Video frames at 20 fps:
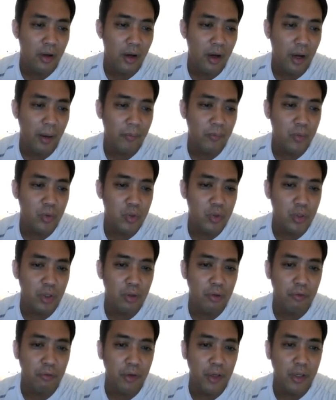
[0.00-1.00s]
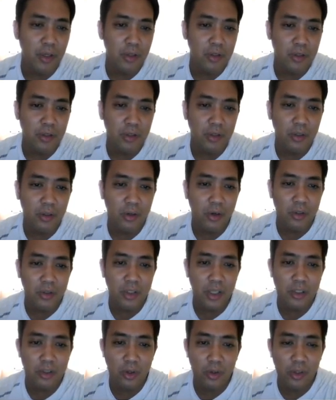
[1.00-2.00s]
up to surface. But
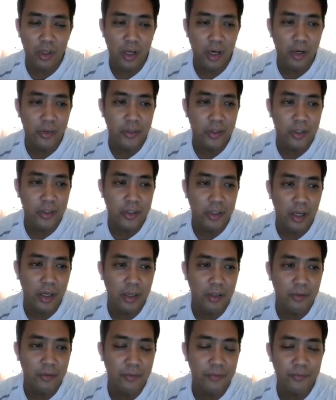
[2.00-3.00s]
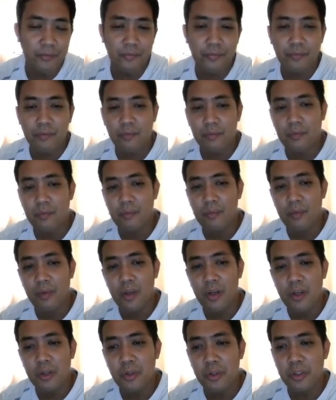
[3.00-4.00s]
that's on the other side.
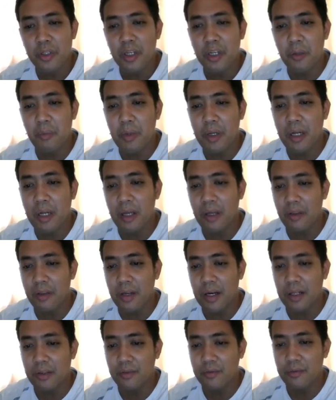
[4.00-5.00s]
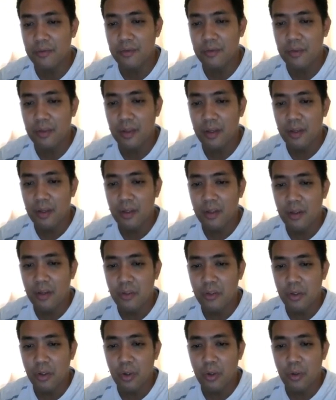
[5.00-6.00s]
So it's gonna be like that.
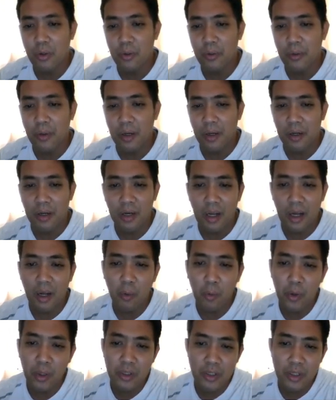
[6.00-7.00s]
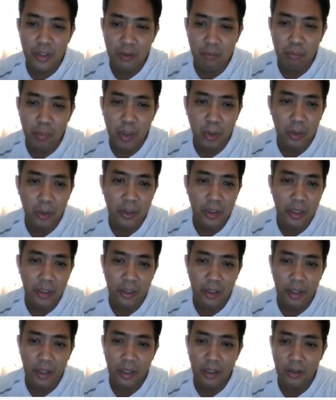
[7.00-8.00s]
So I will just mirror that
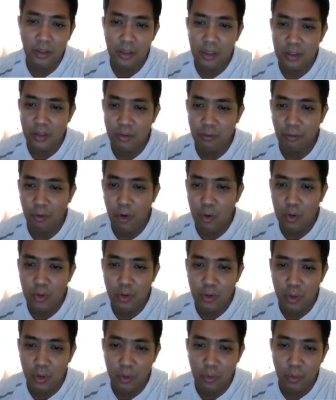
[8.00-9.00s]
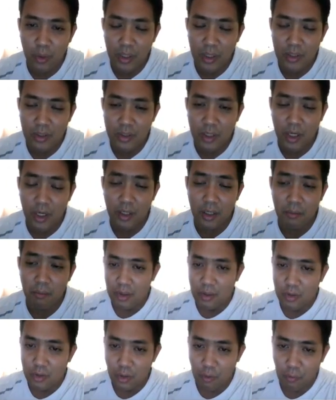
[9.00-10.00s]
later. Let's focus on one side.
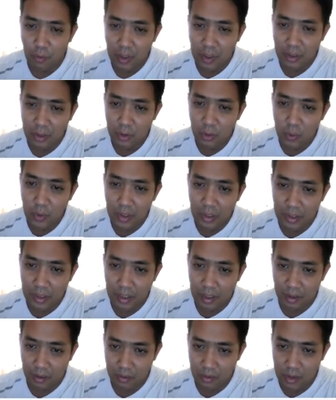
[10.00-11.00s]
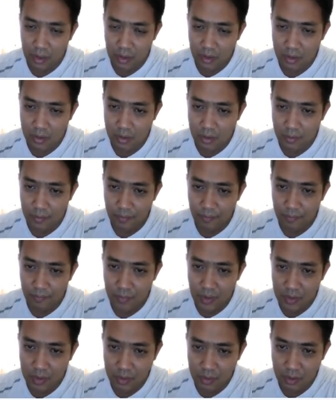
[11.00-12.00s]
So if we're gonna do it like this
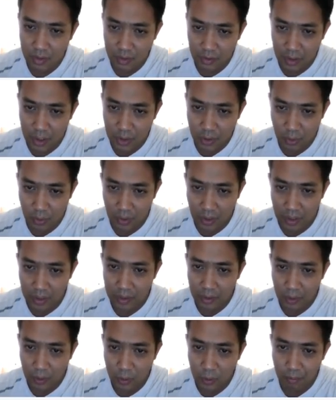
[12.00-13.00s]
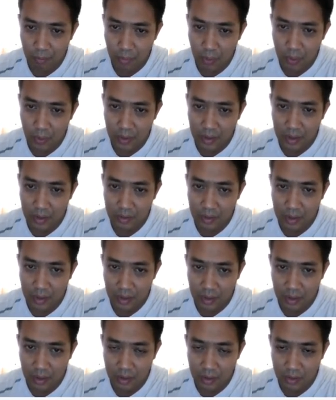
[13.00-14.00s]
is the stationary component
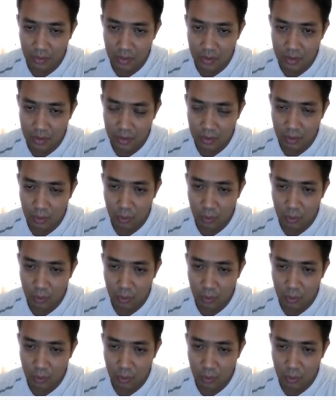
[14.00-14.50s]
again, and this is the